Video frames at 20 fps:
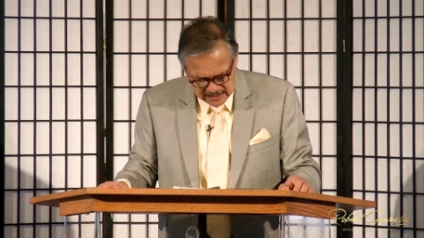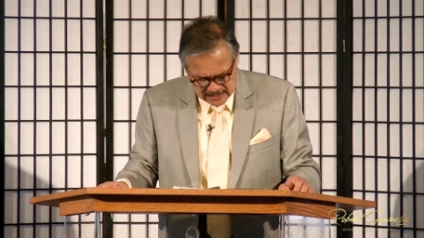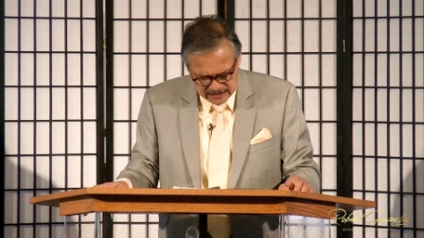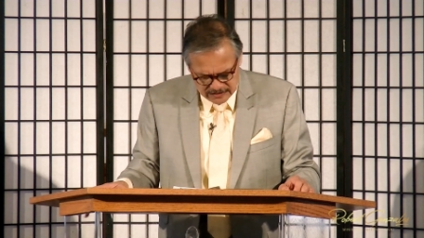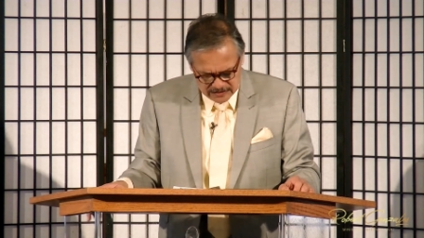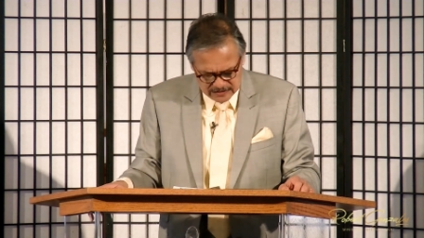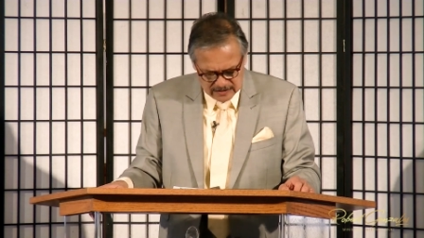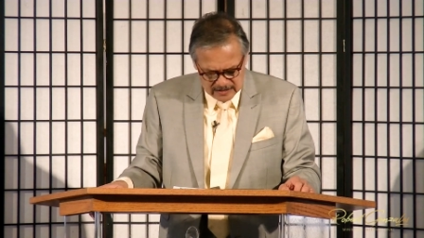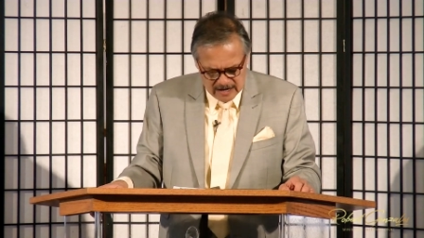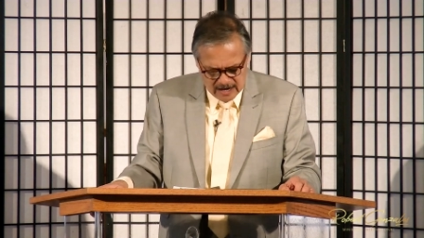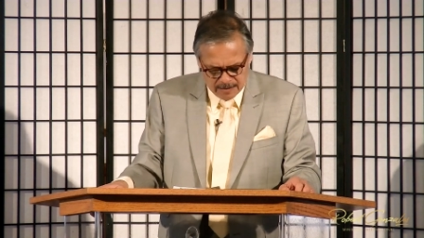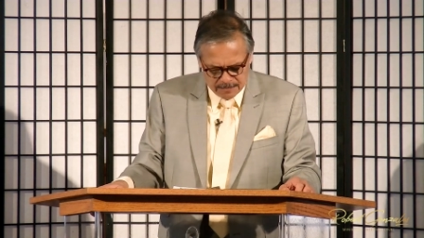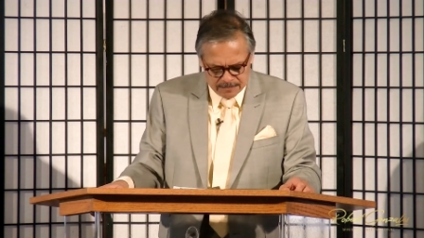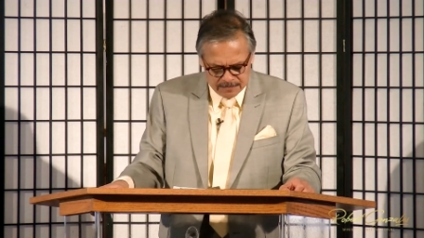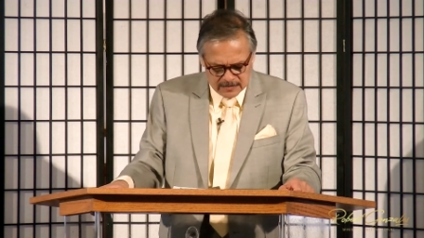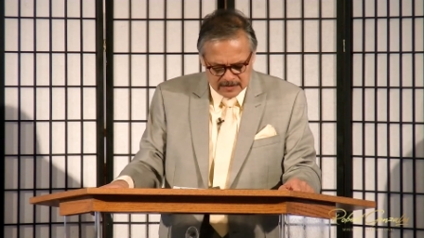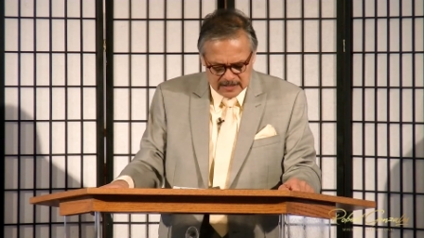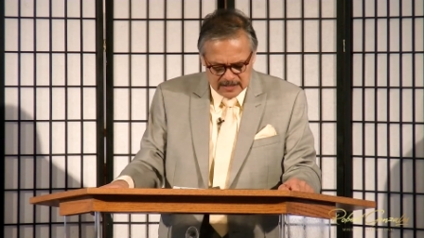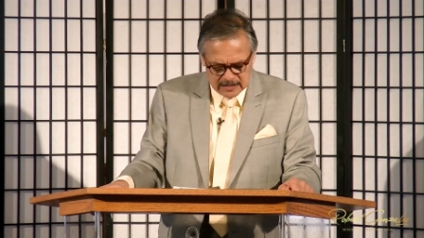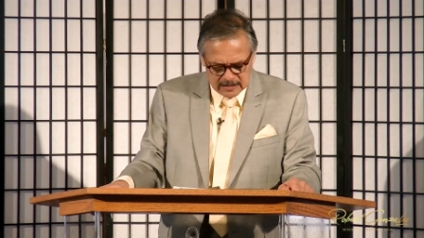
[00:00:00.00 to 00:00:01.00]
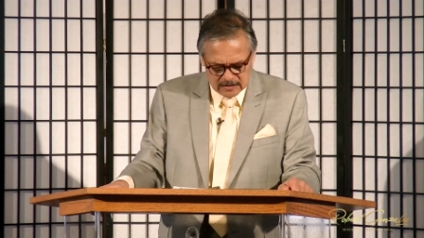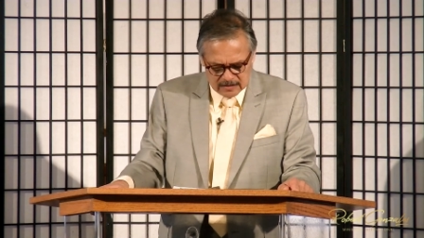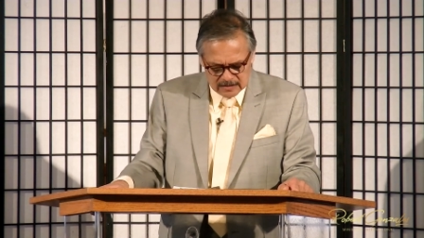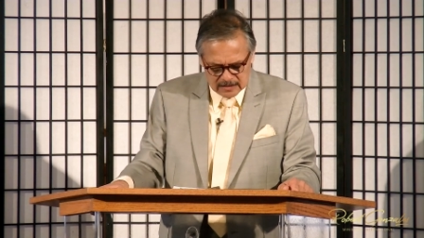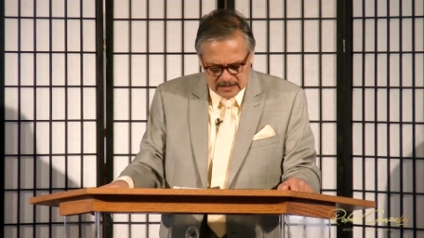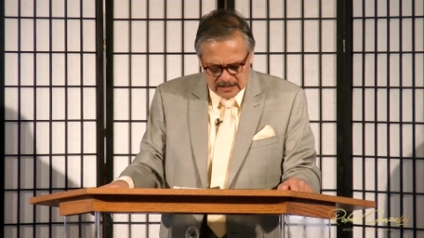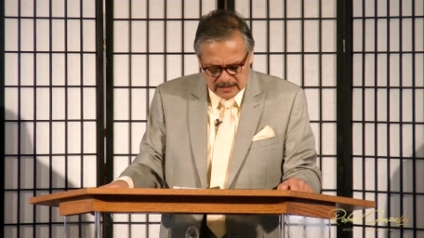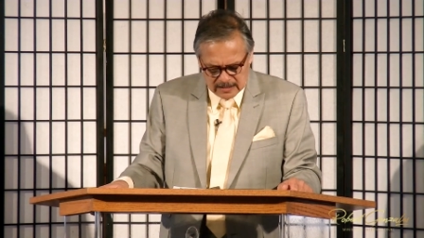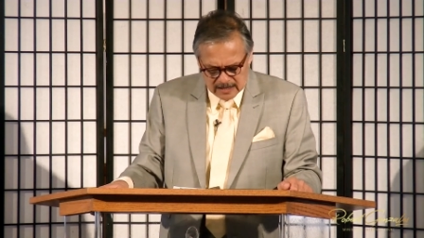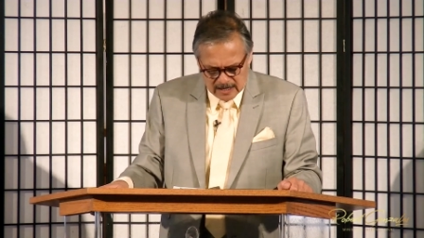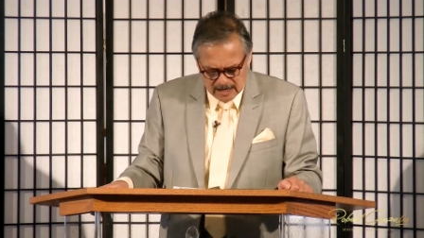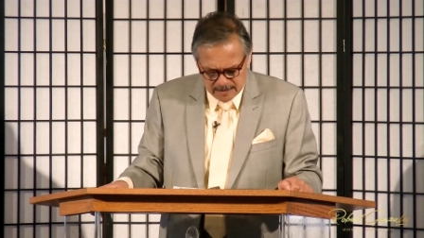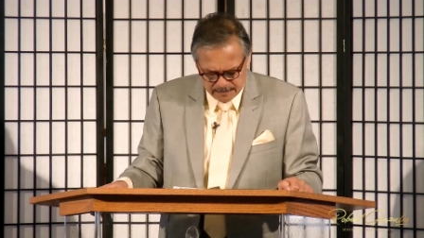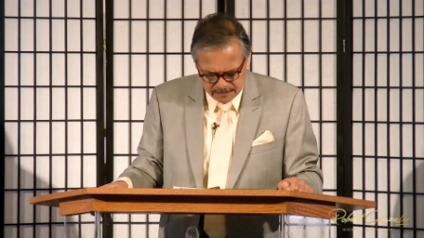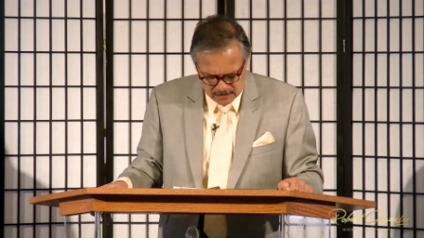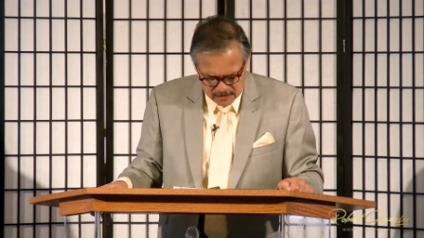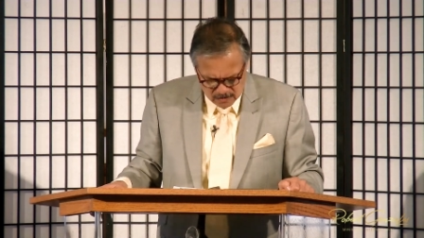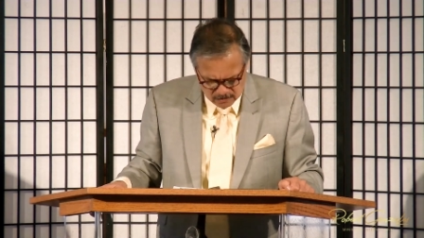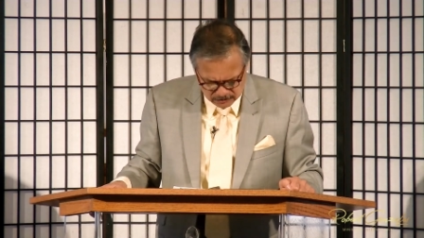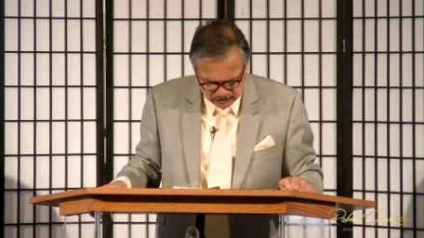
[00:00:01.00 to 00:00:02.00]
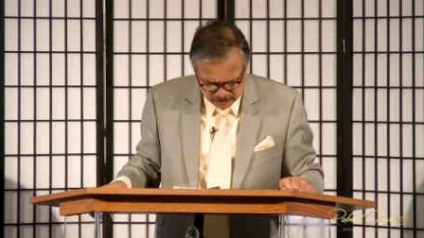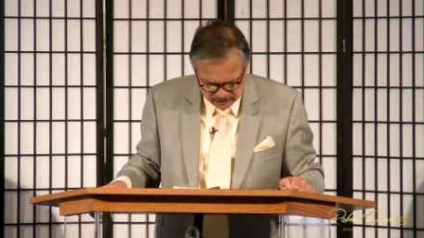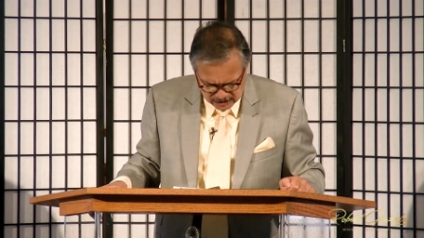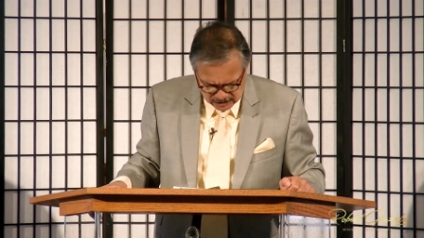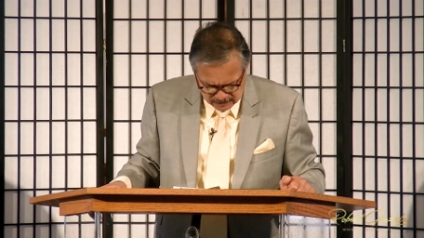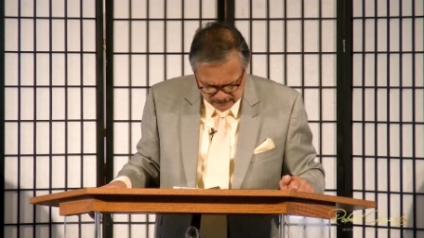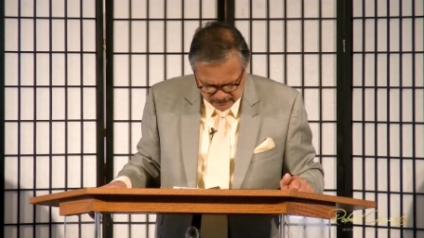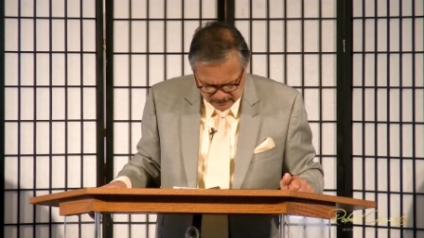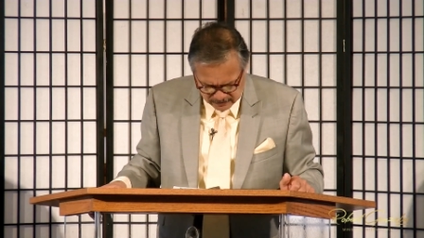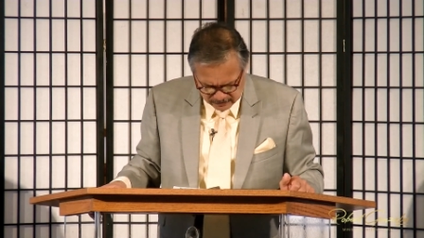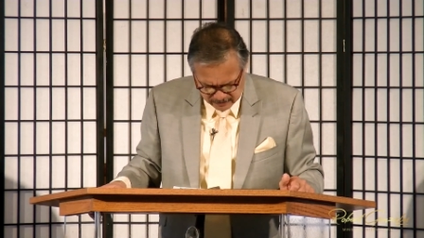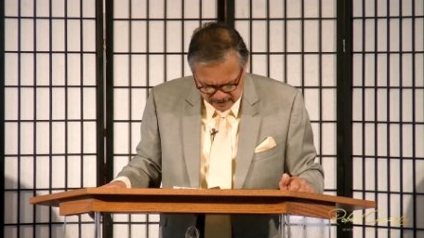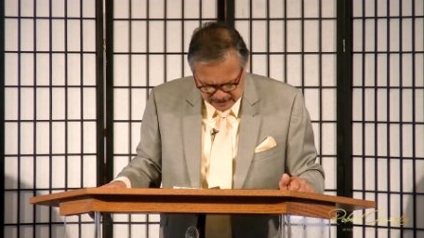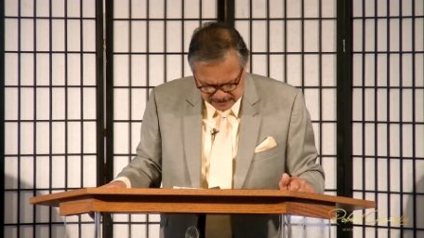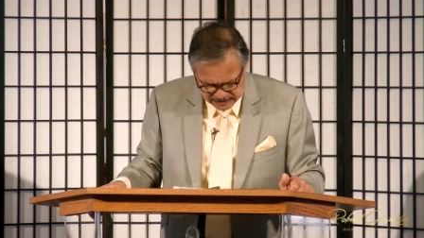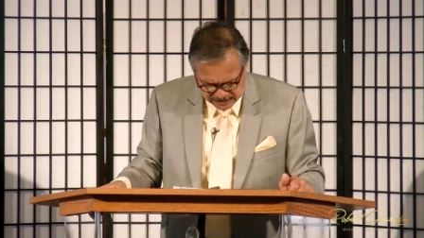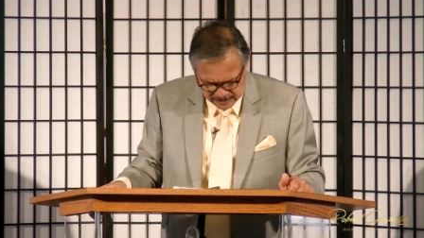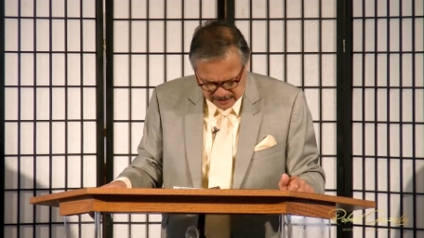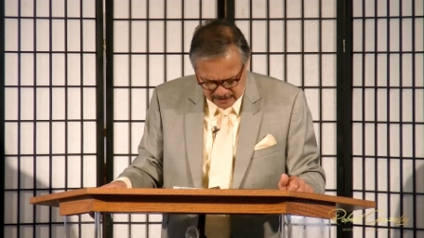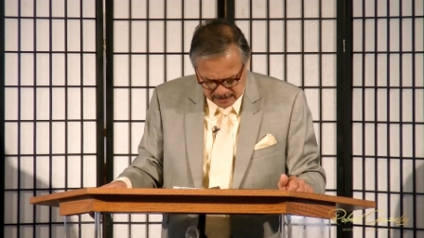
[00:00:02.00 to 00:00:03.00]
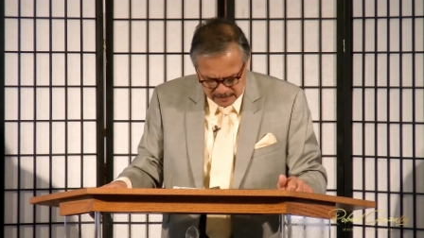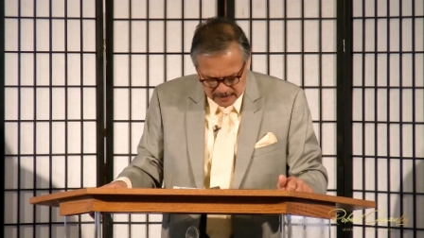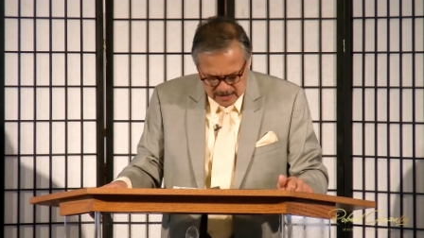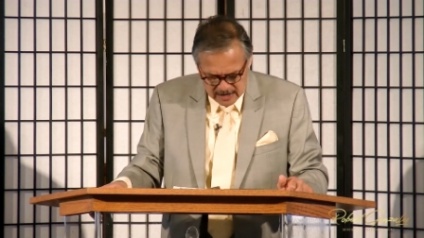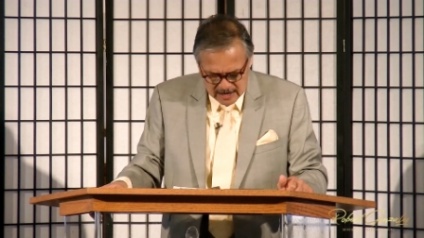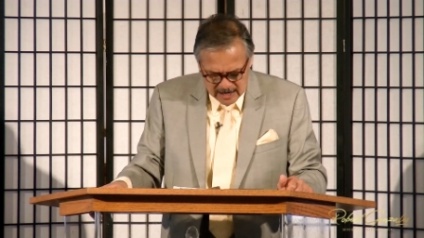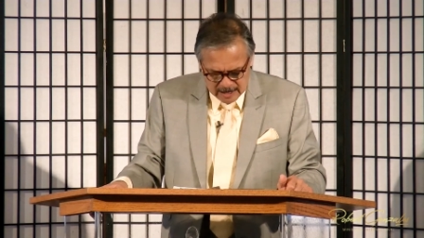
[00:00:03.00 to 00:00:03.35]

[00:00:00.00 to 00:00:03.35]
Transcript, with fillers: get up, go to Nineveh, the great city,